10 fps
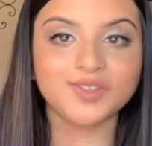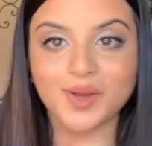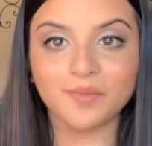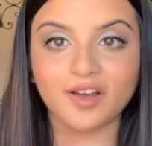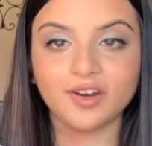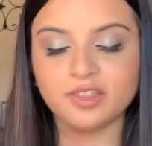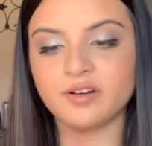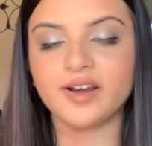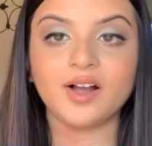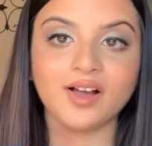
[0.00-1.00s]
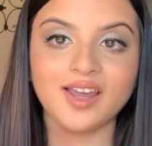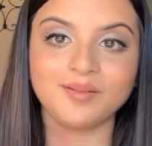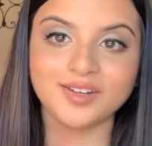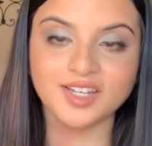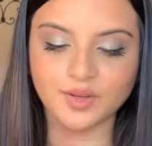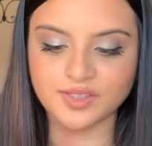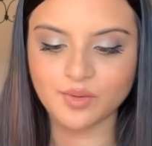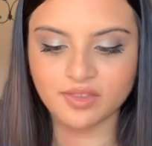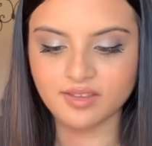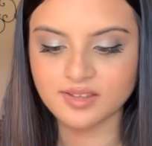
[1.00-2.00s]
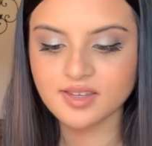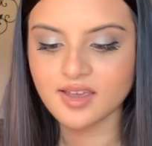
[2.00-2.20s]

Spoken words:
so I'm not gonna throw it out. I am gonna use it with this.